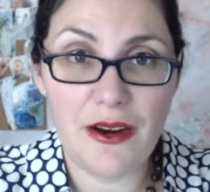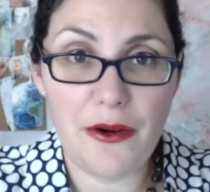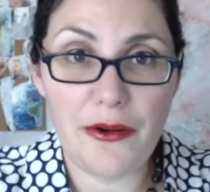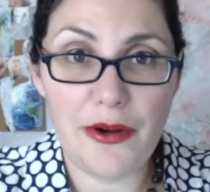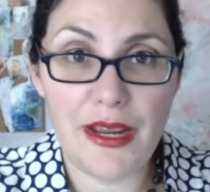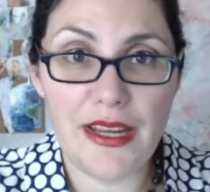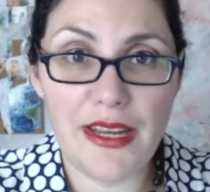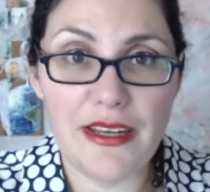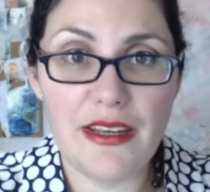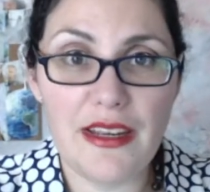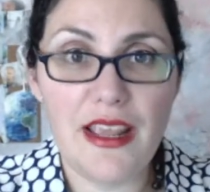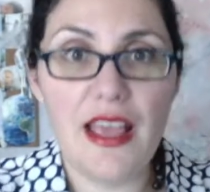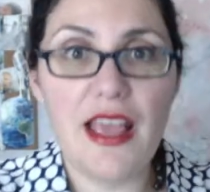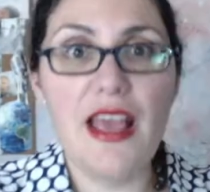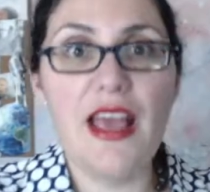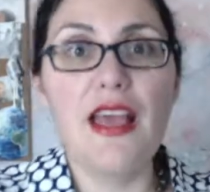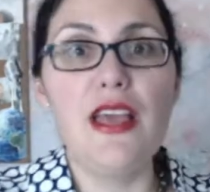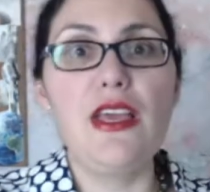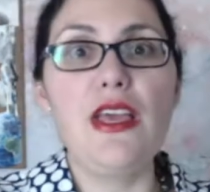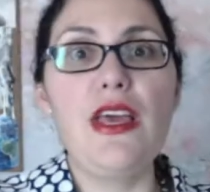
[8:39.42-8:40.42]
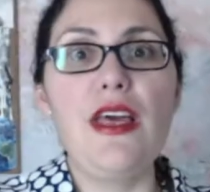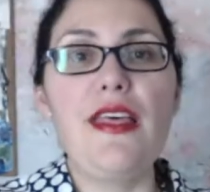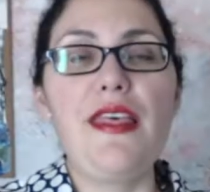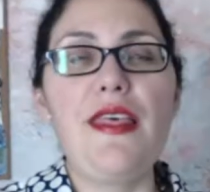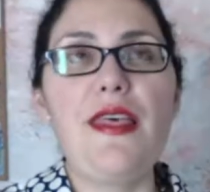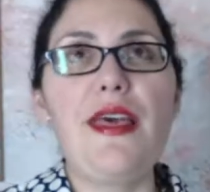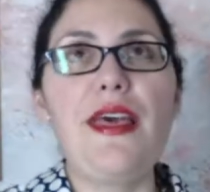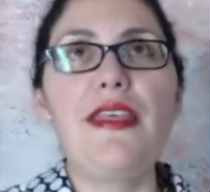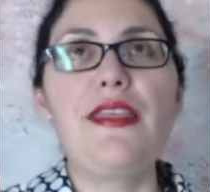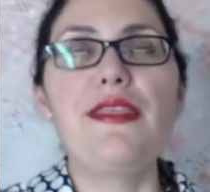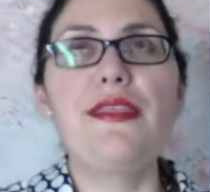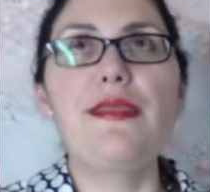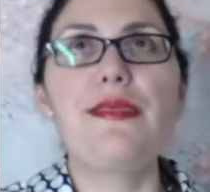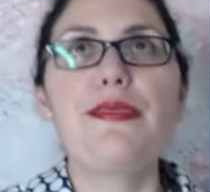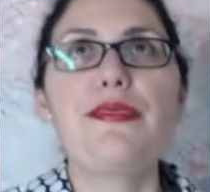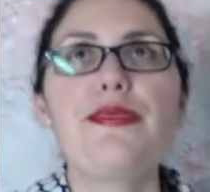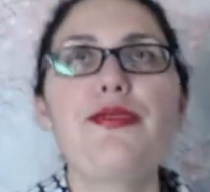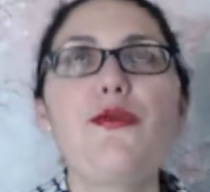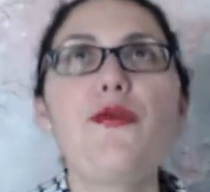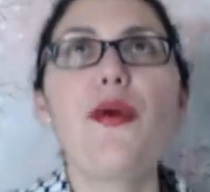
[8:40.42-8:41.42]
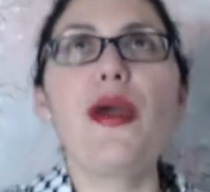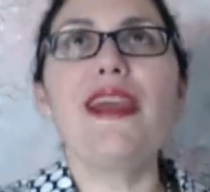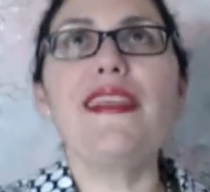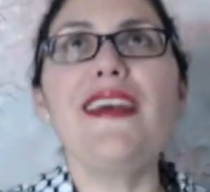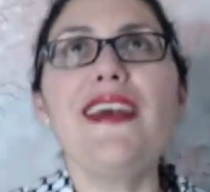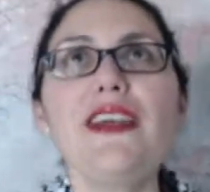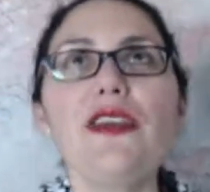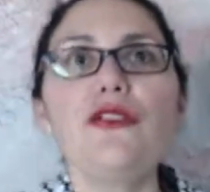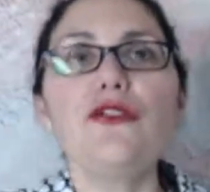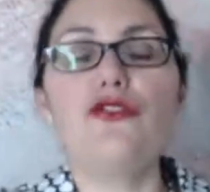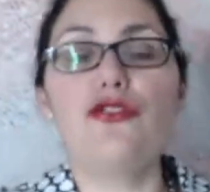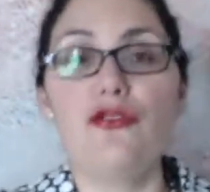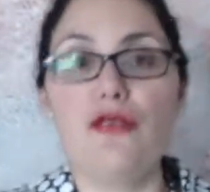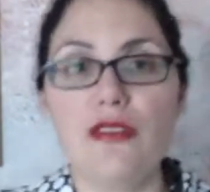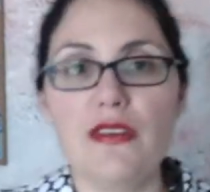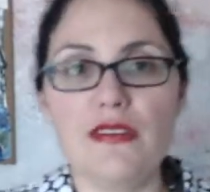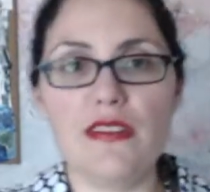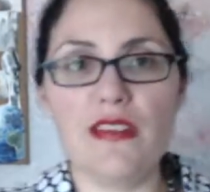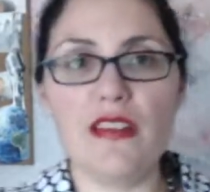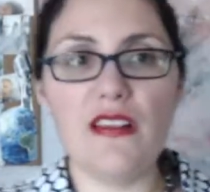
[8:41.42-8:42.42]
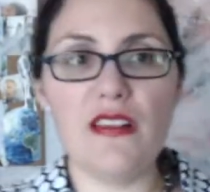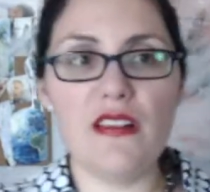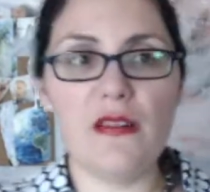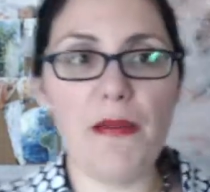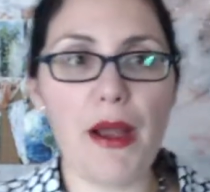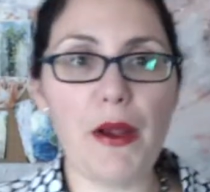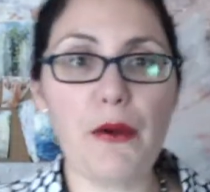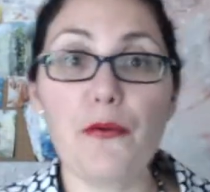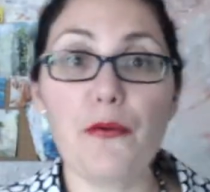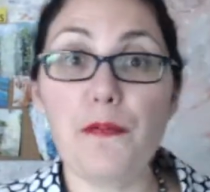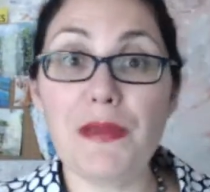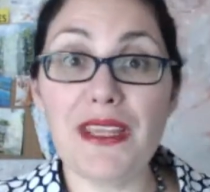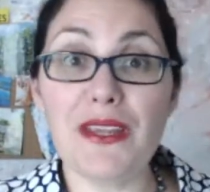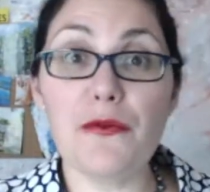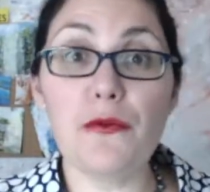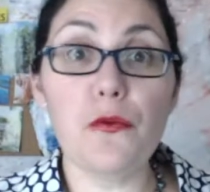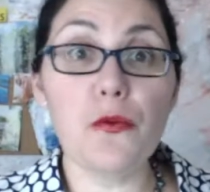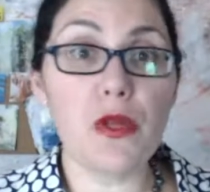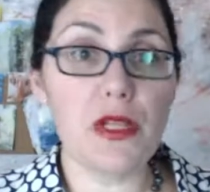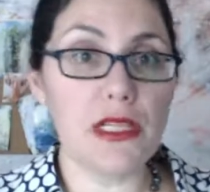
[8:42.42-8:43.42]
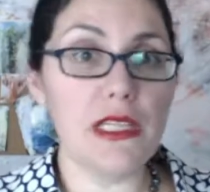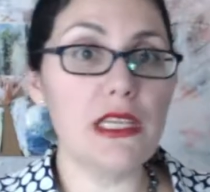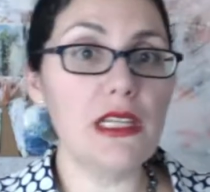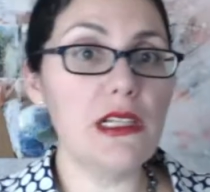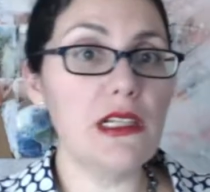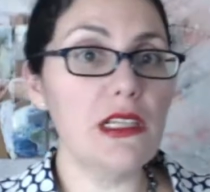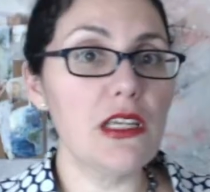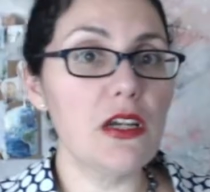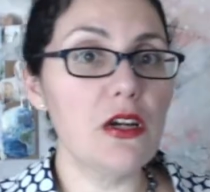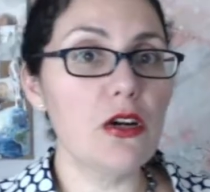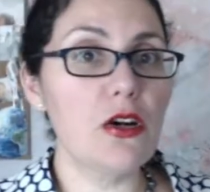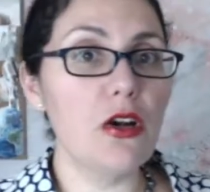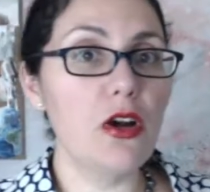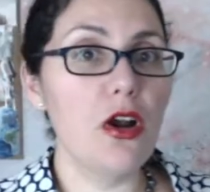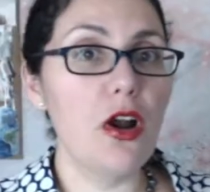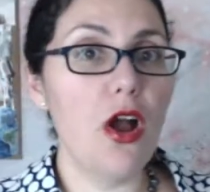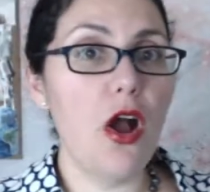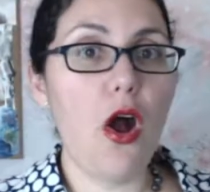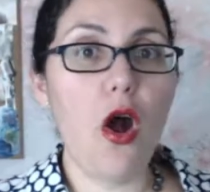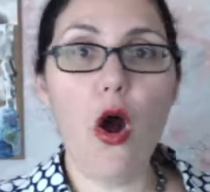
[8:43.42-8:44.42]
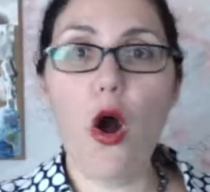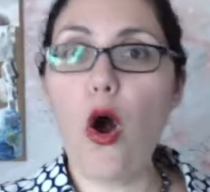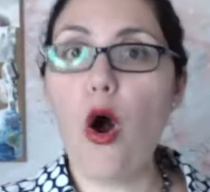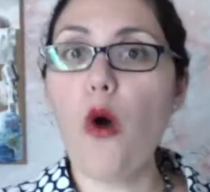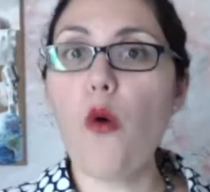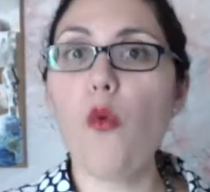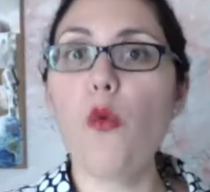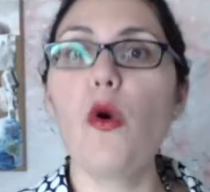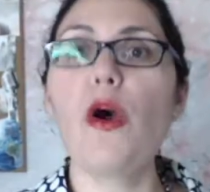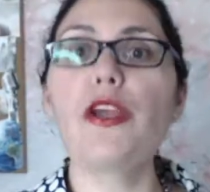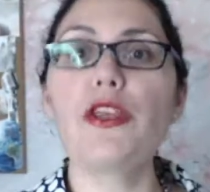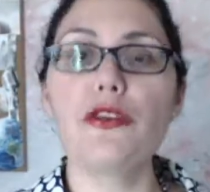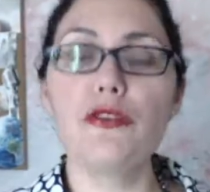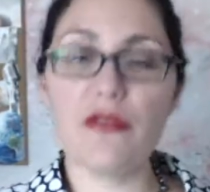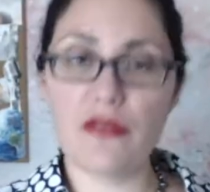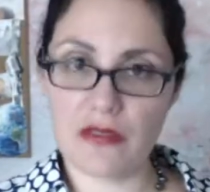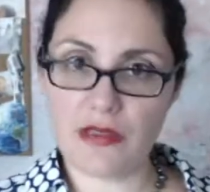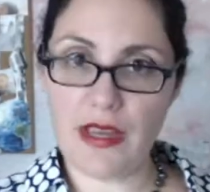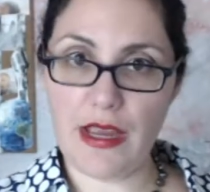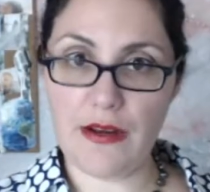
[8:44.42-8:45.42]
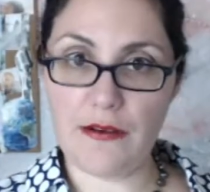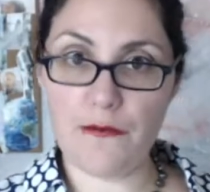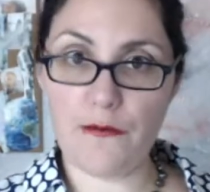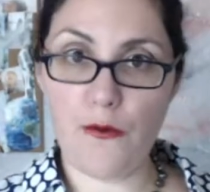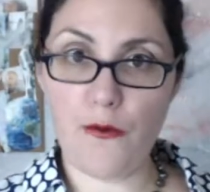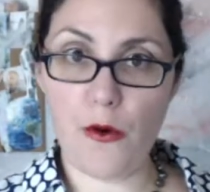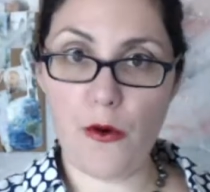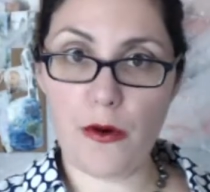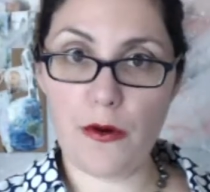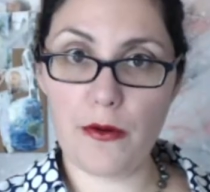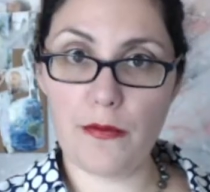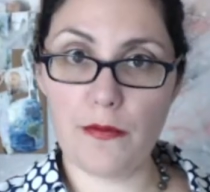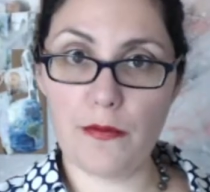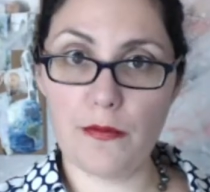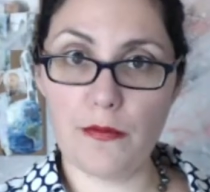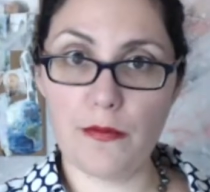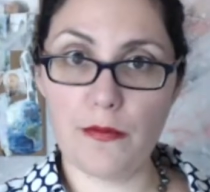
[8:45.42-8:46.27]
All right? The way that you do this is by being really clear on what you stand for,